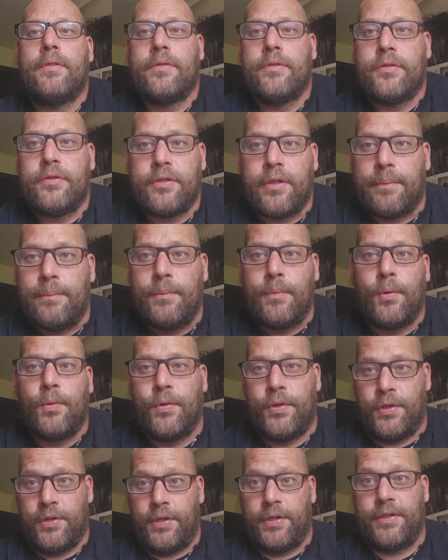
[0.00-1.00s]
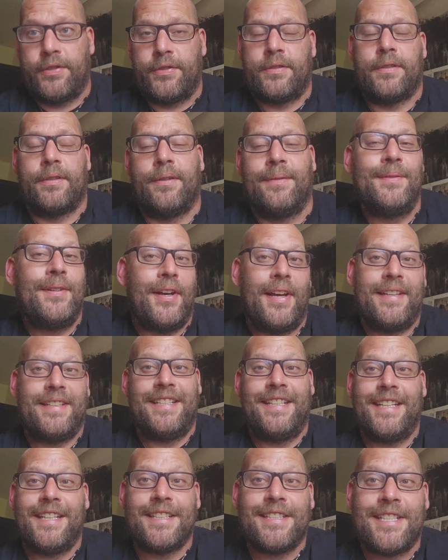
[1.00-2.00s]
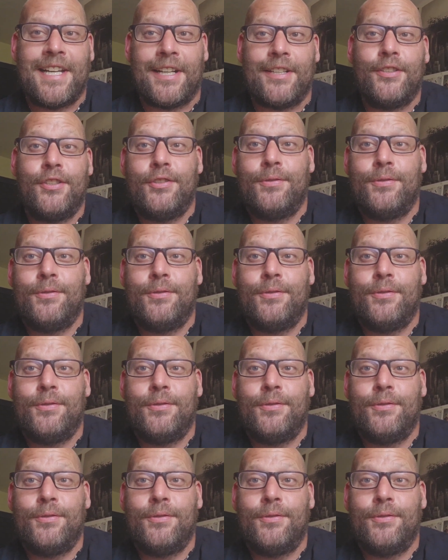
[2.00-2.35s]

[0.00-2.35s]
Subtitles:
some more than others. Now, I'm not actually going to tell